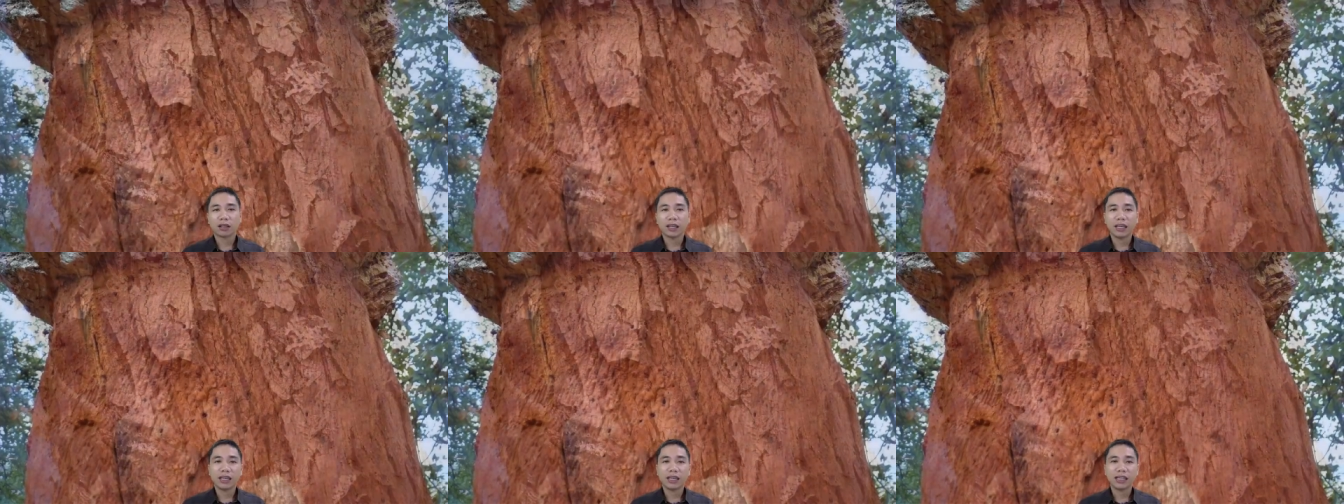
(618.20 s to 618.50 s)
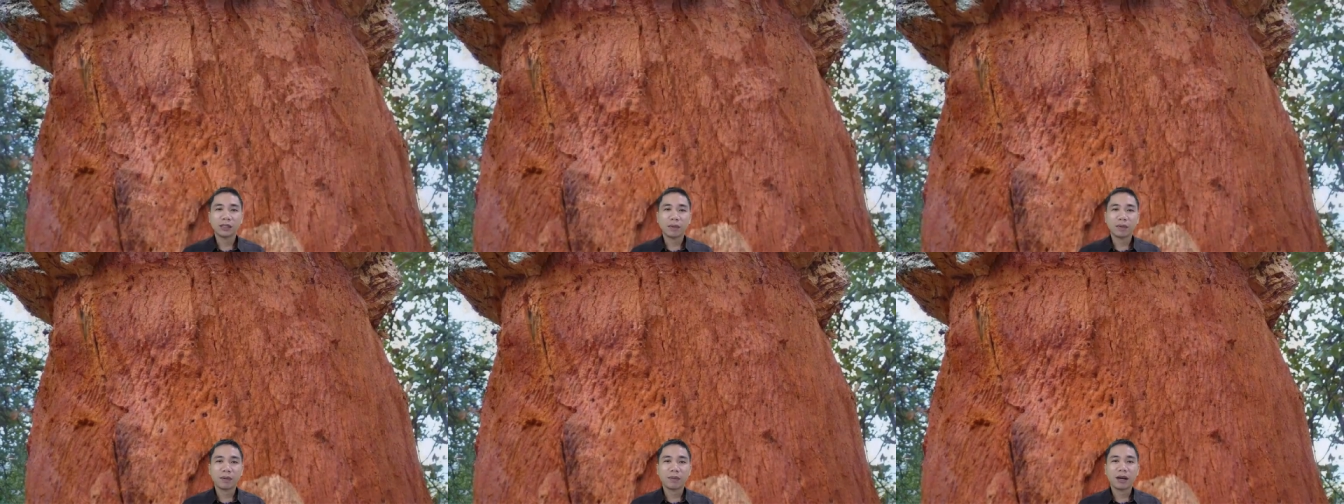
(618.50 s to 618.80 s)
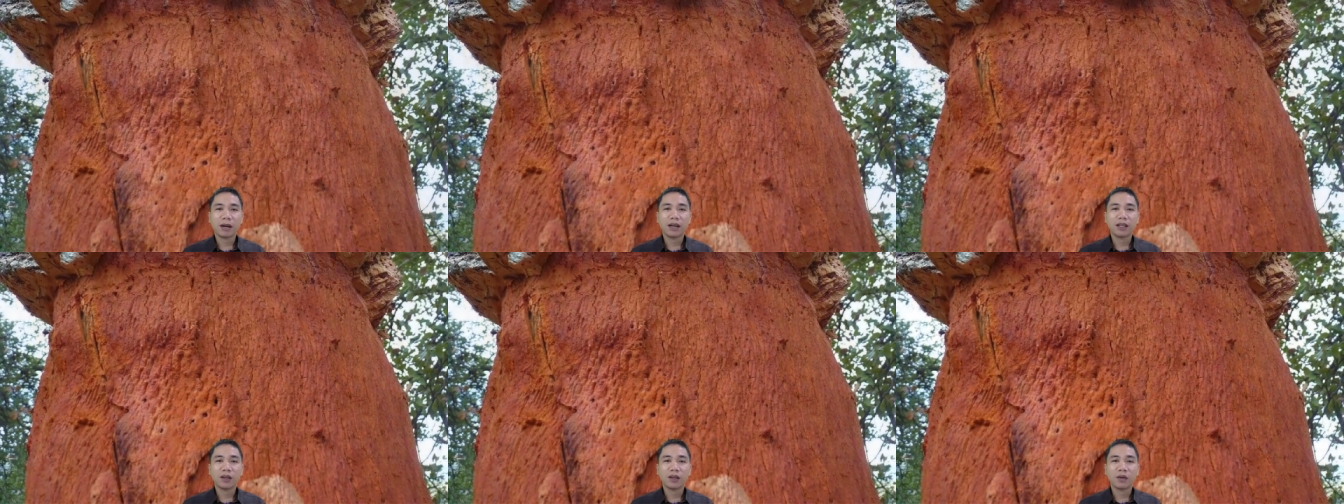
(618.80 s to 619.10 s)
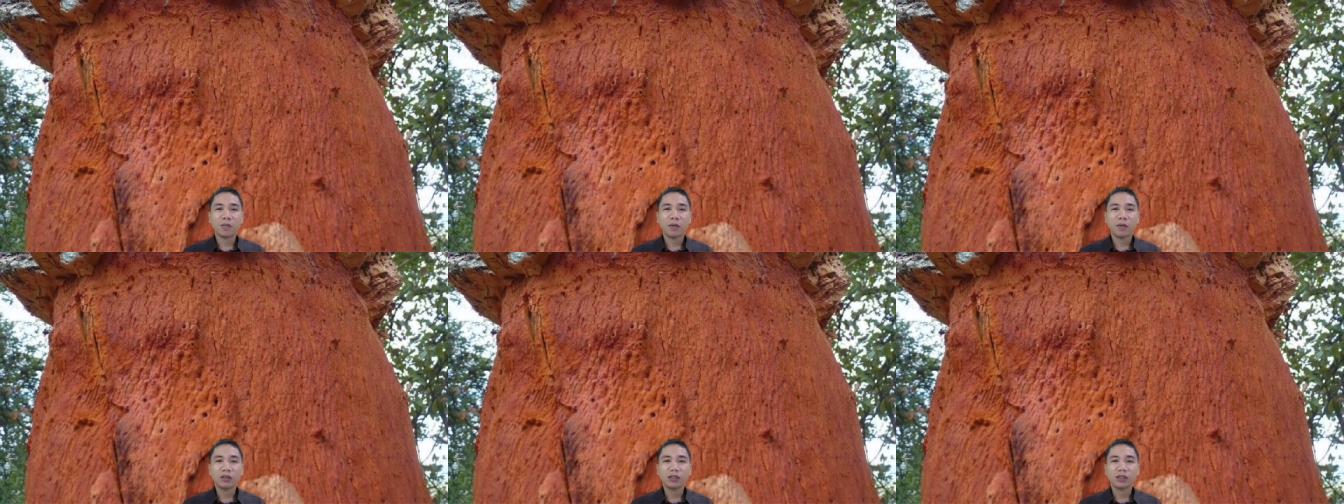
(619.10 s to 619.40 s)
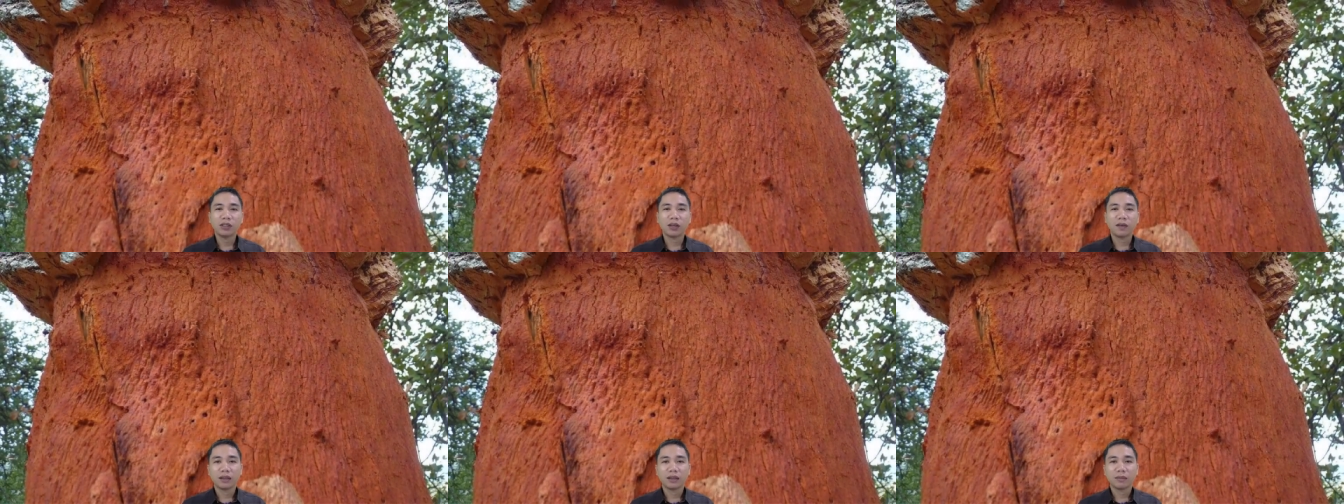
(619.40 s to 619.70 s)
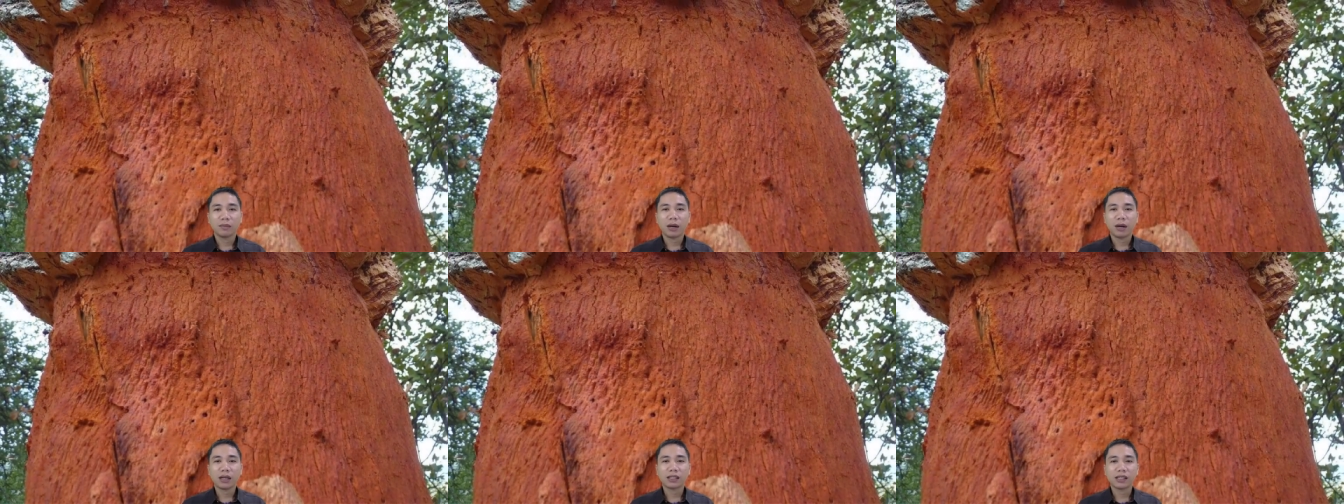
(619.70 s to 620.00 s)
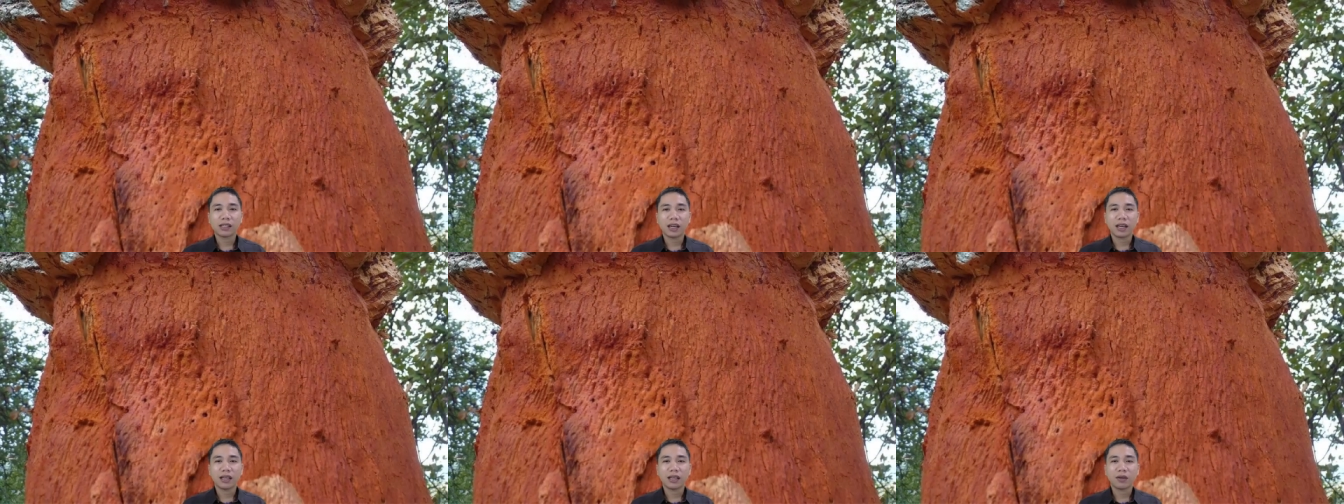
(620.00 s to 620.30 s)
and is primarily composed of
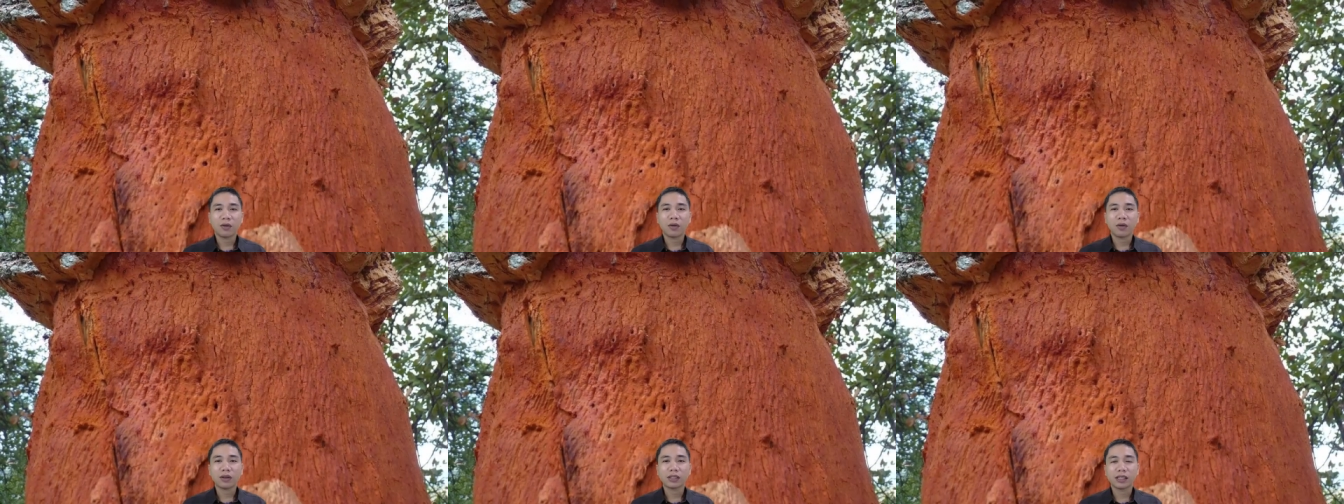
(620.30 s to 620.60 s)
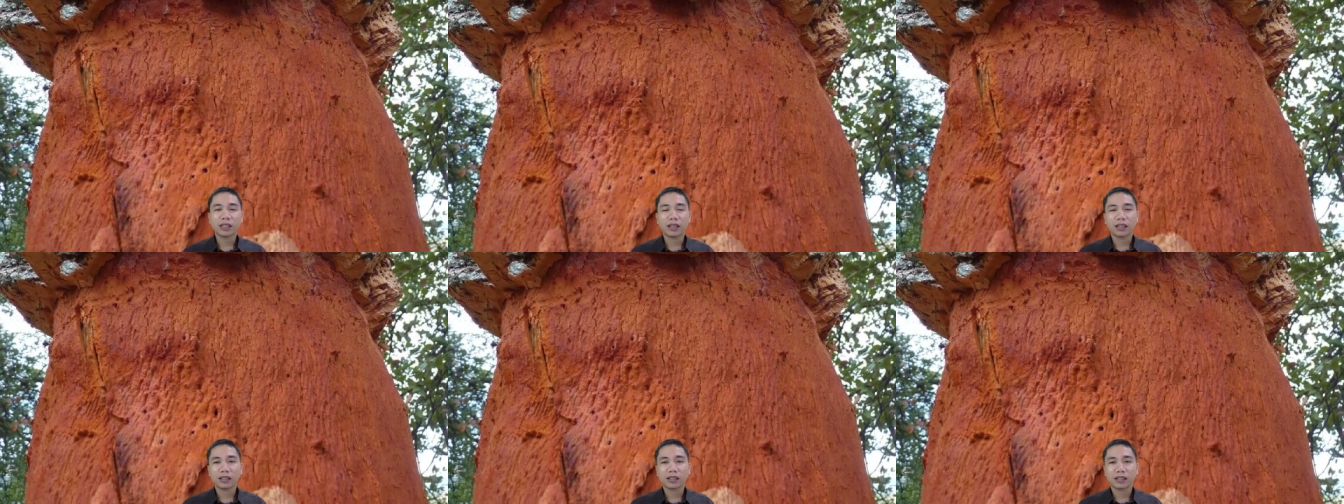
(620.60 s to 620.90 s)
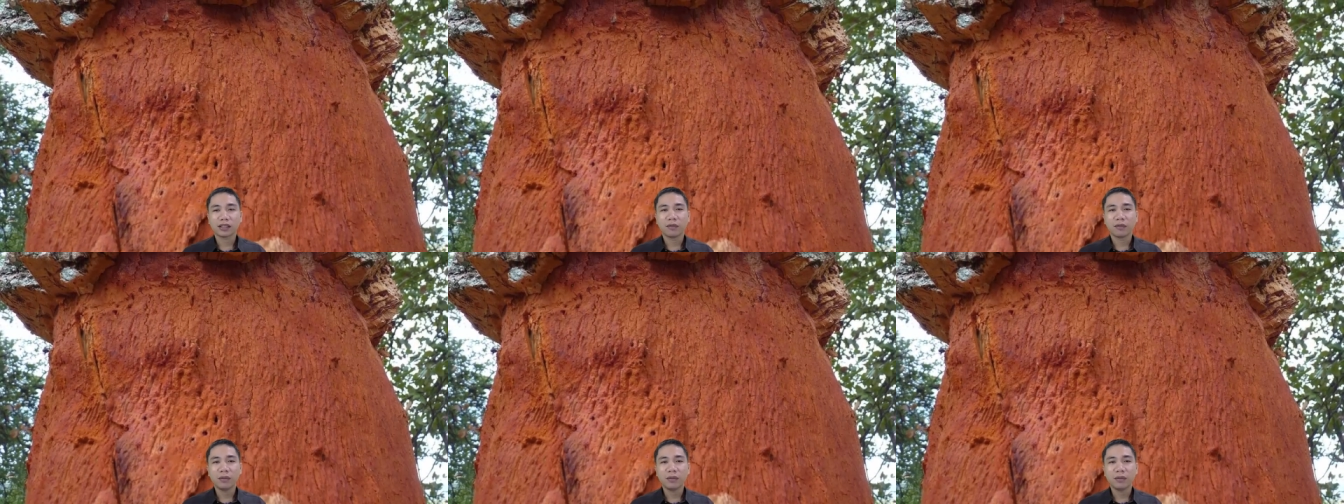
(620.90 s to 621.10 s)
box like cork cells,